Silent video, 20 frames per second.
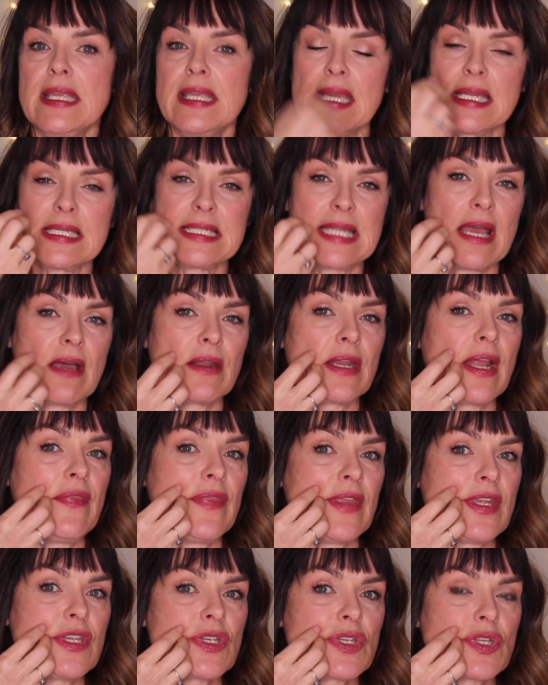get down
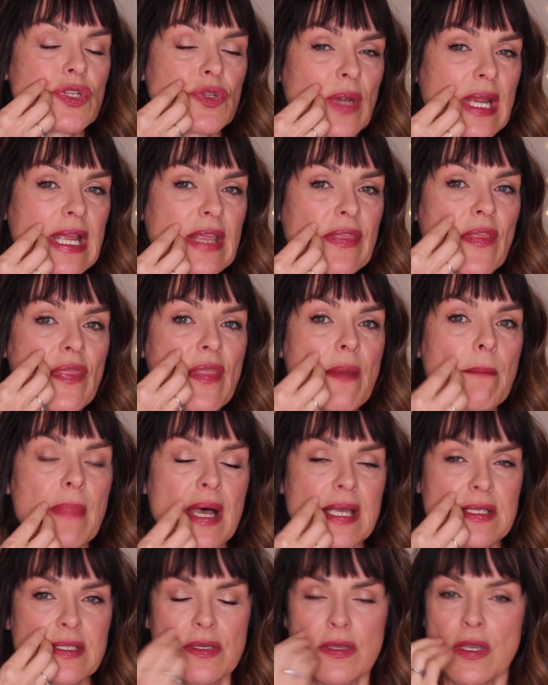and they strengthen the
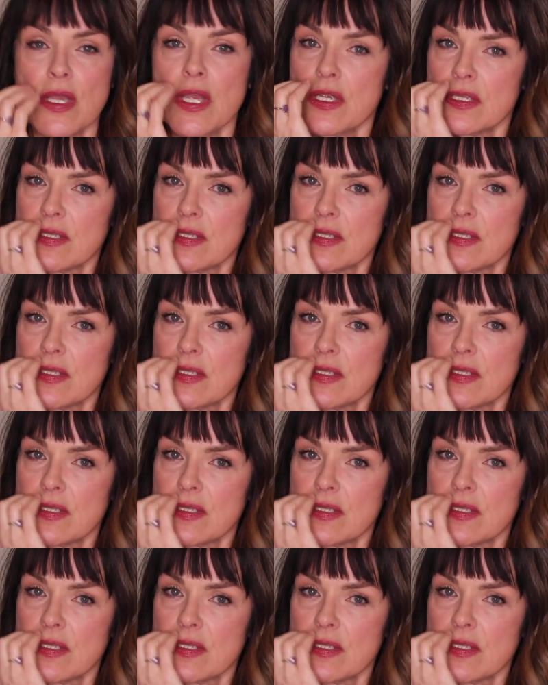muscle.